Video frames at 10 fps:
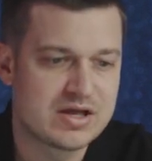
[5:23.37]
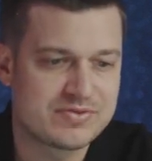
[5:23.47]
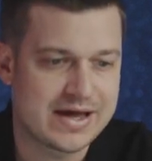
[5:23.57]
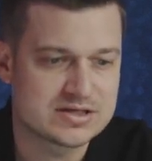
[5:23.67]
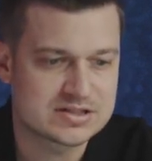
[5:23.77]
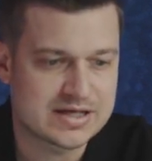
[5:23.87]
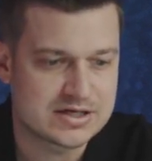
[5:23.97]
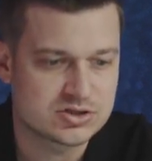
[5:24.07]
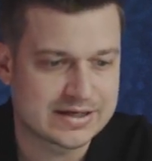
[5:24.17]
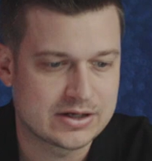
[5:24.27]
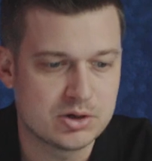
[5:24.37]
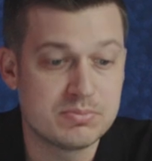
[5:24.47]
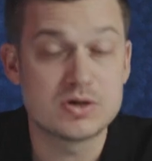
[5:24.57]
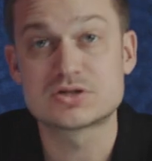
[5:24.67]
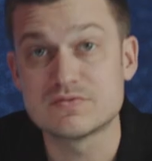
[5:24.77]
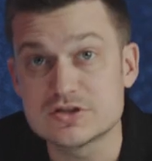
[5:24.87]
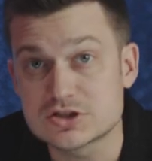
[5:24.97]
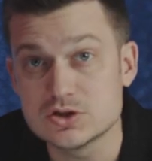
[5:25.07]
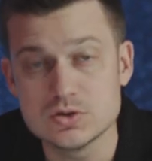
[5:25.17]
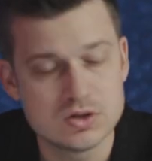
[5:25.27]
That is scheduling. I know most of us
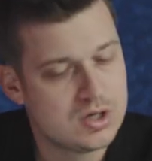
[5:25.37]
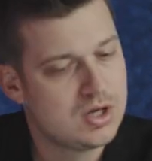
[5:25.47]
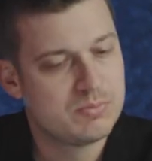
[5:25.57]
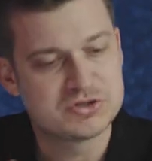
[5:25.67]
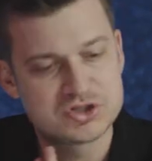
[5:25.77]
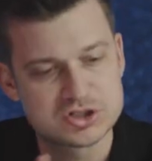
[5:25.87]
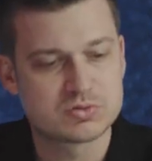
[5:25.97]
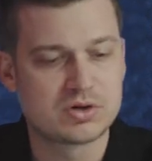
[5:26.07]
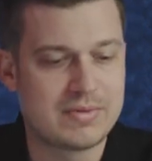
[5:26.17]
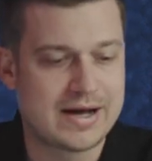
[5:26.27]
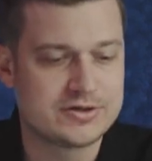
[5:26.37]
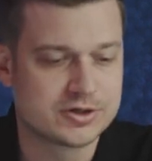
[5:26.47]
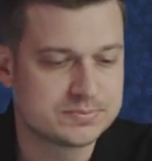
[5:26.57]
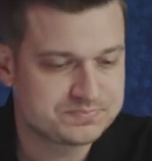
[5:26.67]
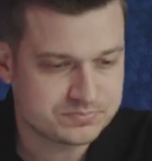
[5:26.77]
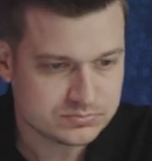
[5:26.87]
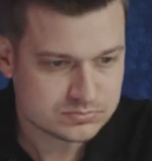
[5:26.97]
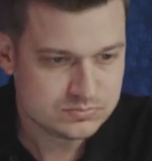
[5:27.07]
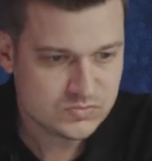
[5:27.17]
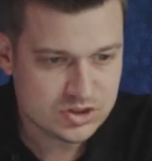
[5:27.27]
do, but just a reminder
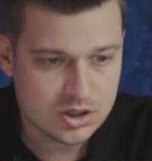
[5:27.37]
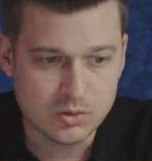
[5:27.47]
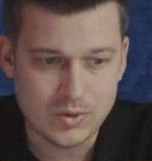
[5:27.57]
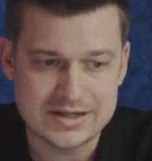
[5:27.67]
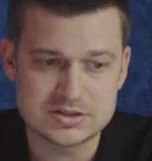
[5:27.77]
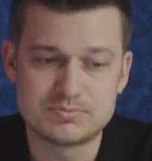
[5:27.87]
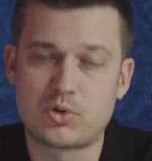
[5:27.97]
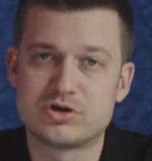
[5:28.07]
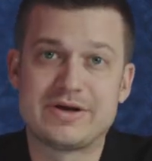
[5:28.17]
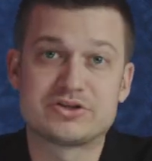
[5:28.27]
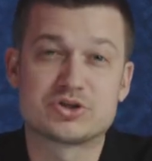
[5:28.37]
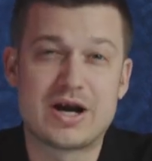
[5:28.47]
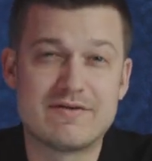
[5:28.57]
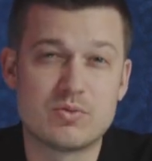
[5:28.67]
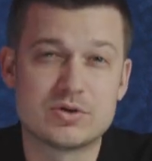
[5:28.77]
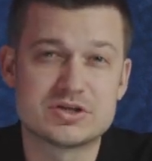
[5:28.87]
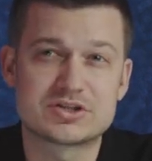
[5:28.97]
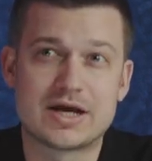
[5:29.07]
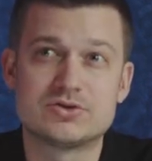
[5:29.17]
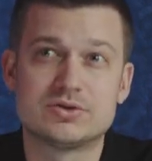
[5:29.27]
on why it's important to make sure everyone is
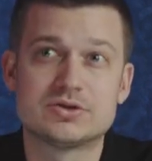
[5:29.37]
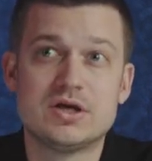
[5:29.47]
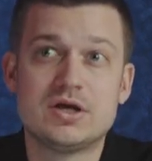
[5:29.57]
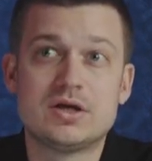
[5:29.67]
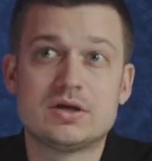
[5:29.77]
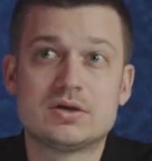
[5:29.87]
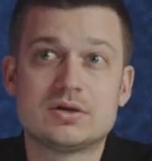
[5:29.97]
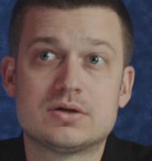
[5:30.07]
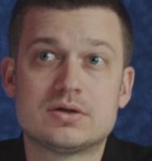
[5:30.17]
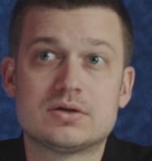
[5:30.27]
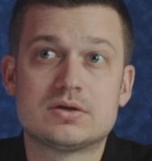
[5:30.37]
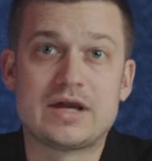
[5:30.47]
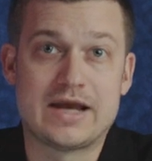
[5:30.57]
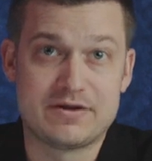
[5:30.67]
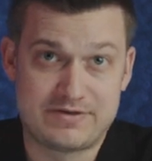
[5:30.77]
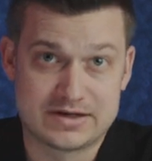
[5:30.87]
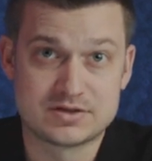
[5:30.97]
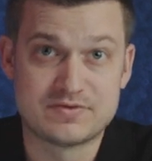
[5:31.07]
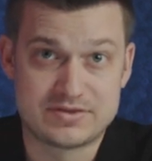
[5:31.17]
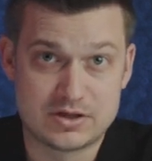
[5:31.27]
scheduled and
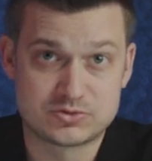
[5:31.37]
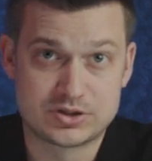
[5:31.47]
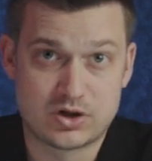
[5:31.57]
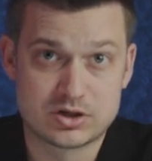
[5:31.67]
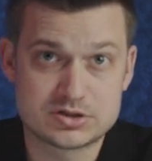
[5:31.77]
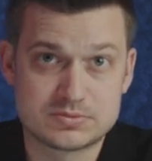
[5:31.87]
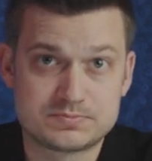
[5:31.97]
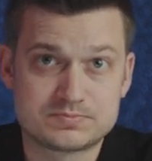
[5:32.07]
effective in those regards.